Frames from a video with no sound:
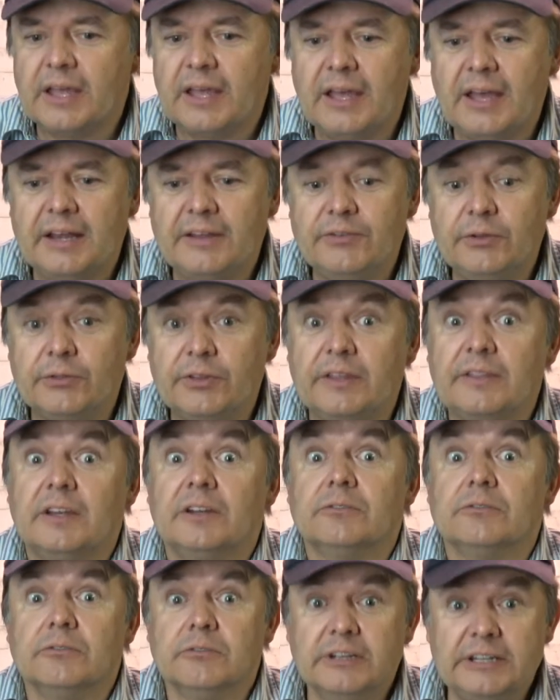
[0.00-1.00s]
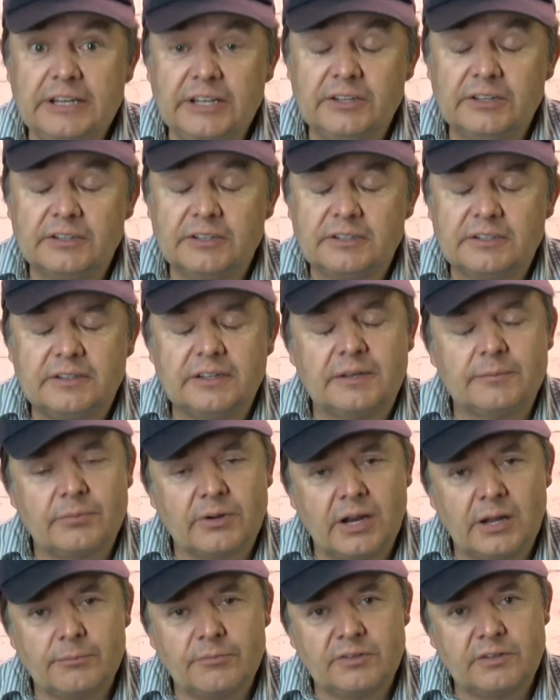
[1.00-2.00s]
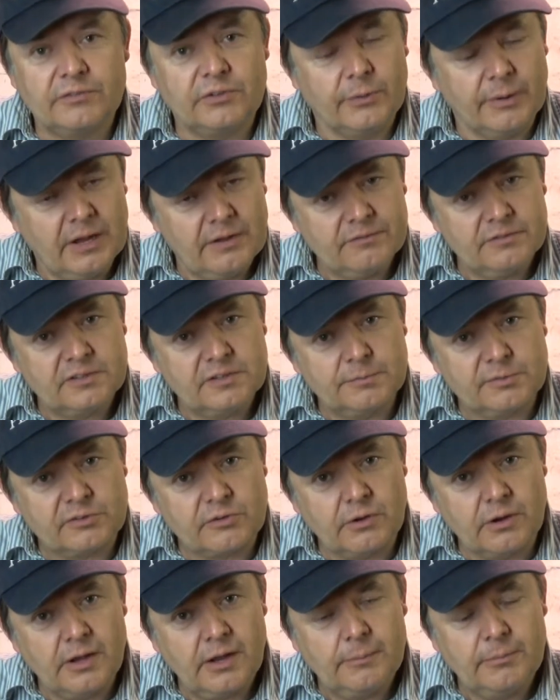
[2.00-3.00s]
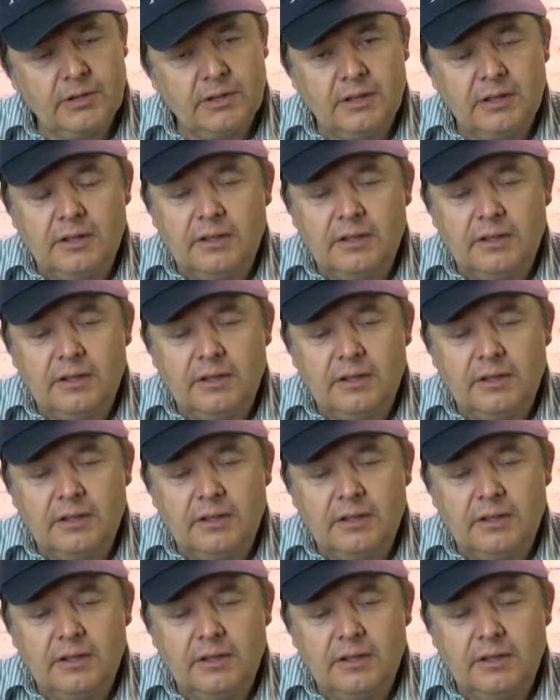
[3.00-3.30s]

and if you think they're really good, then perhaps if you haven't subscribed,